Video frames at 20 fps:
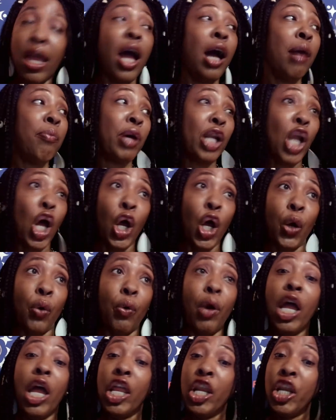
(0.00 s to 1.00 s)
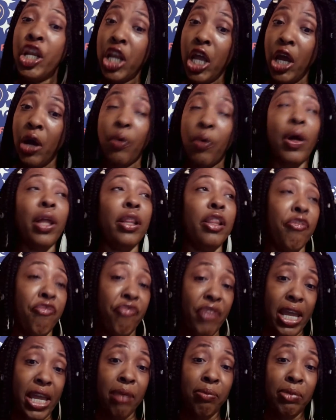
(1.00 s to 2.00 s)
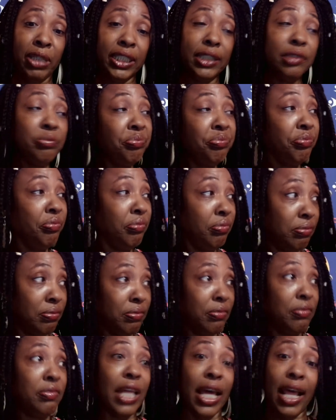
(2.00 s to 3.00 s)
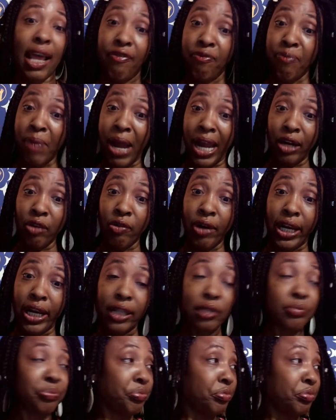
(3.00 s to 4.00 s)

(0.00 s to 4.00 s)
But oh no, the family that have migrated